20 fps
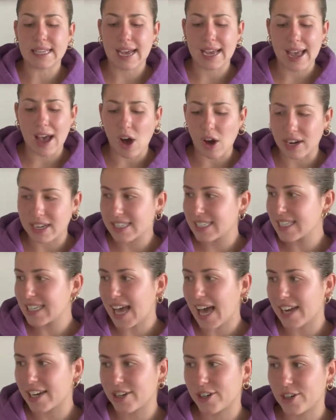I honestly
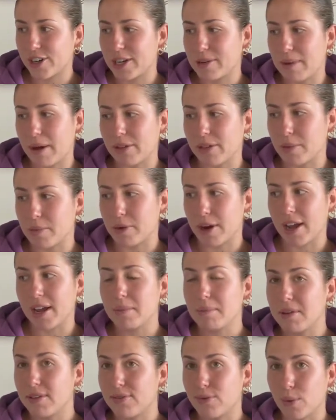hadn't heard about the brand
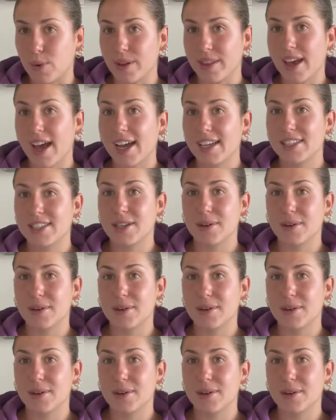before that,